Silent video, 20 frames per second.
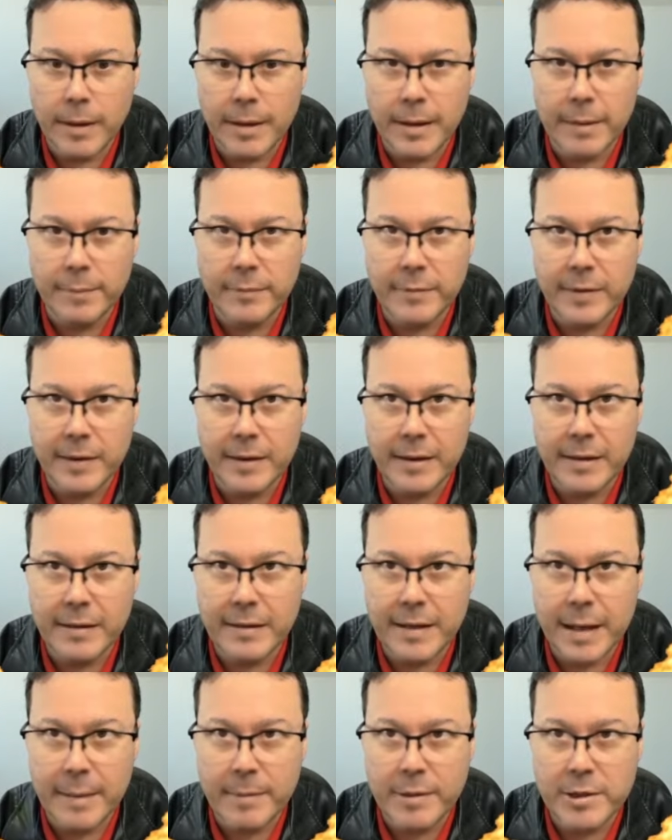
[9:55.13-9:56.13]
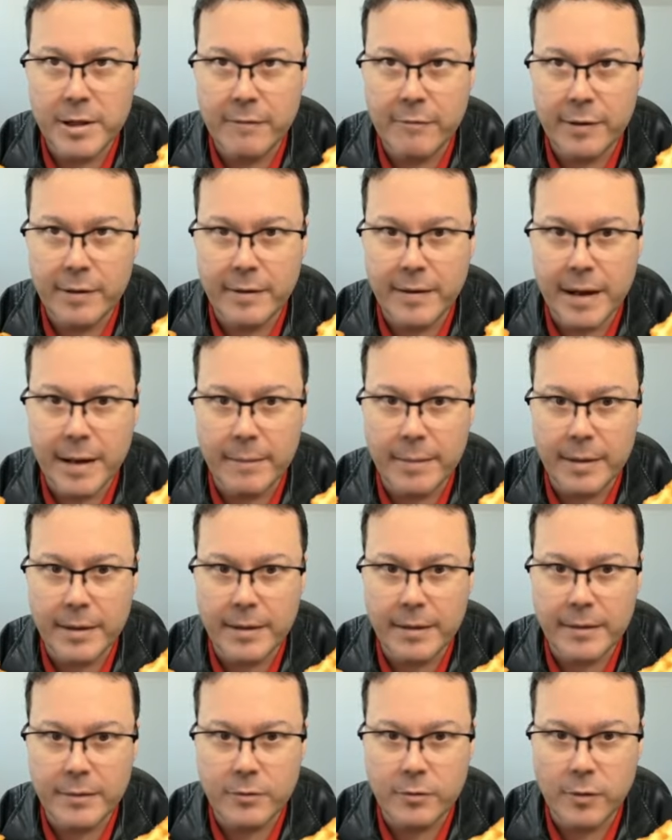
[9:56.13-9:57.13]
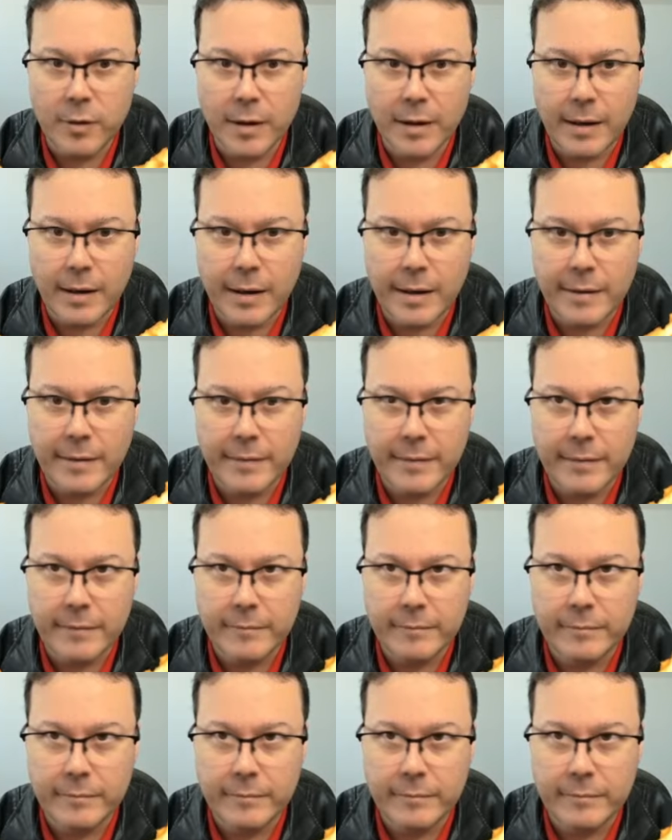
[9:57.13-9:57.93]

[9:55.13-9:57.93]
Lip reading: am taking damage every time I draw a card.